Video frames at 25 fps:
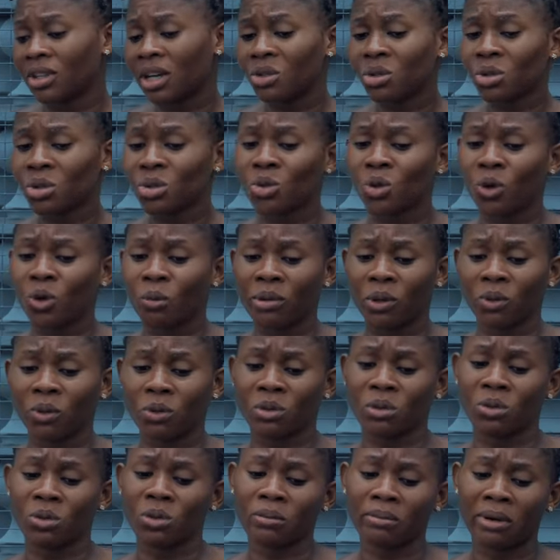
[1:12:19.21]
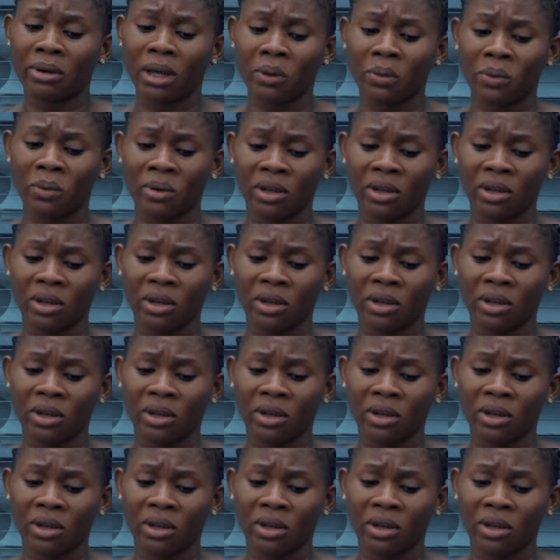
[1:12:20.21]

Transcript: I just hope he would look my